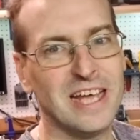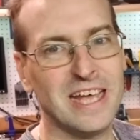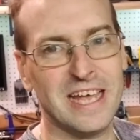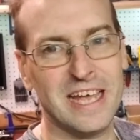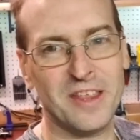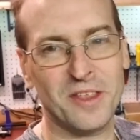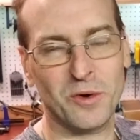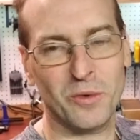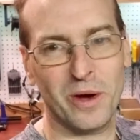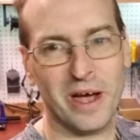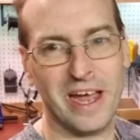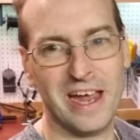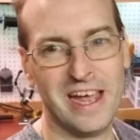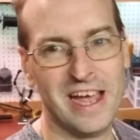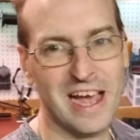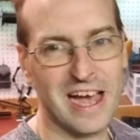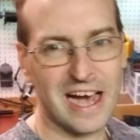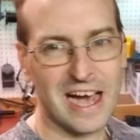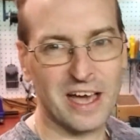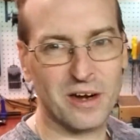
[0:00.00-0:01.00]
Either
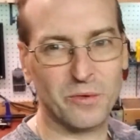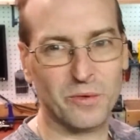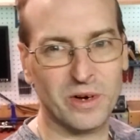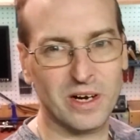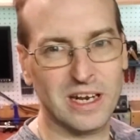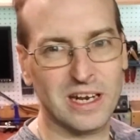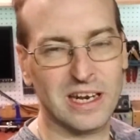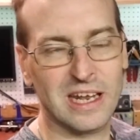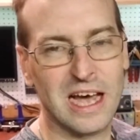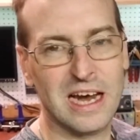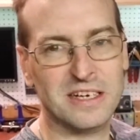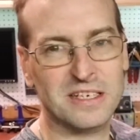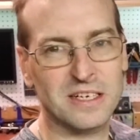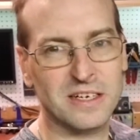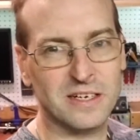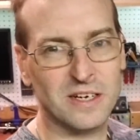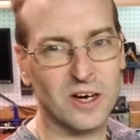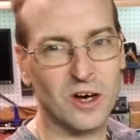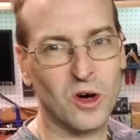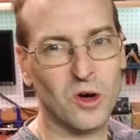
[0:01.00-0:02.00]
way, I'd really like to
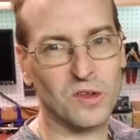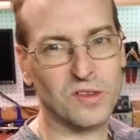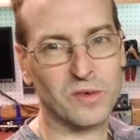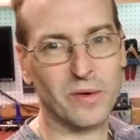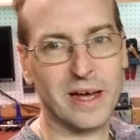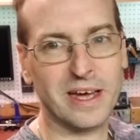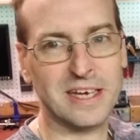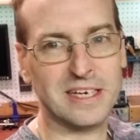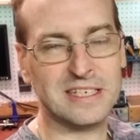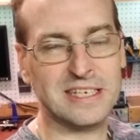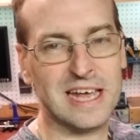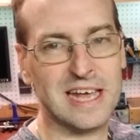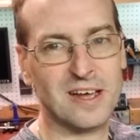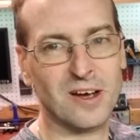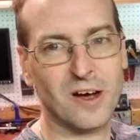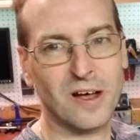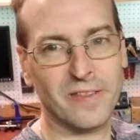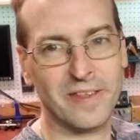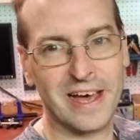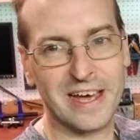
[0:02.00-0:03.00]
know, so I can take
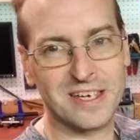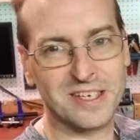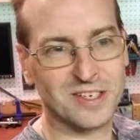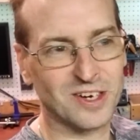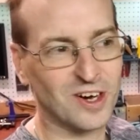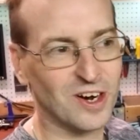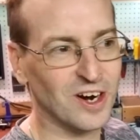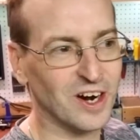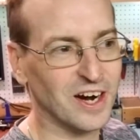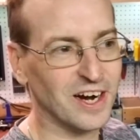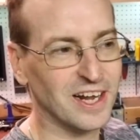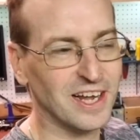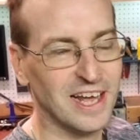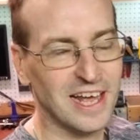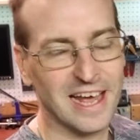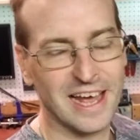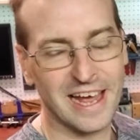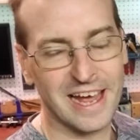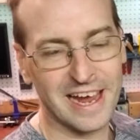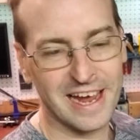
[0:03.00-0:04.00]
all that to heart
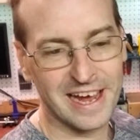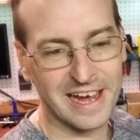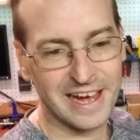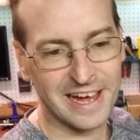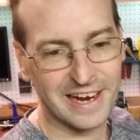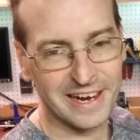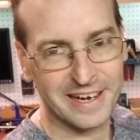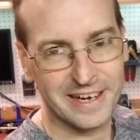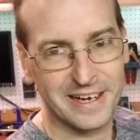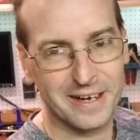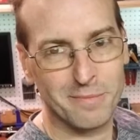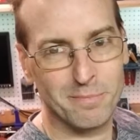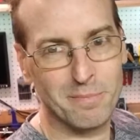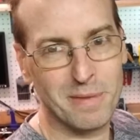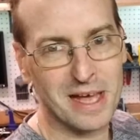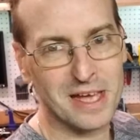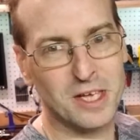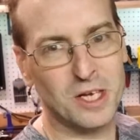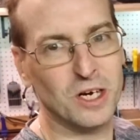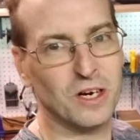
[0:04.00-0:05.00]
and
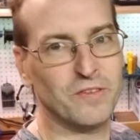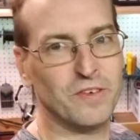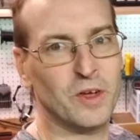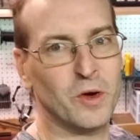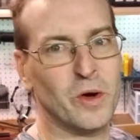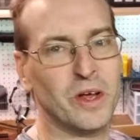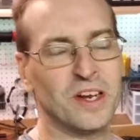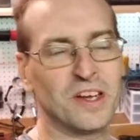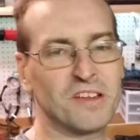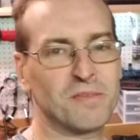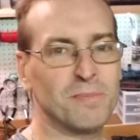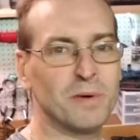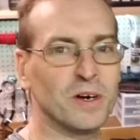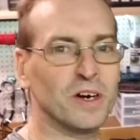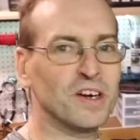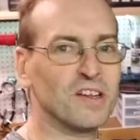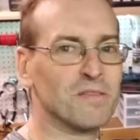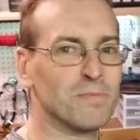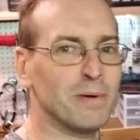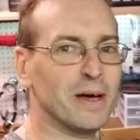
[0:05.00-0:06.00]
make your viewing
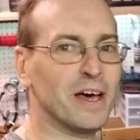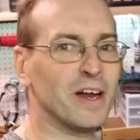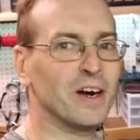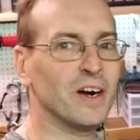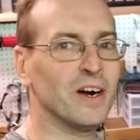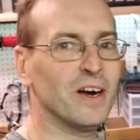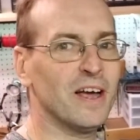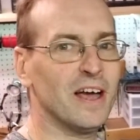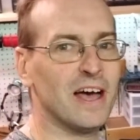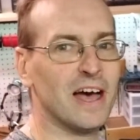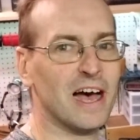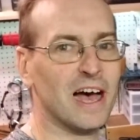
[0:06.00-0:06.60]
experience better.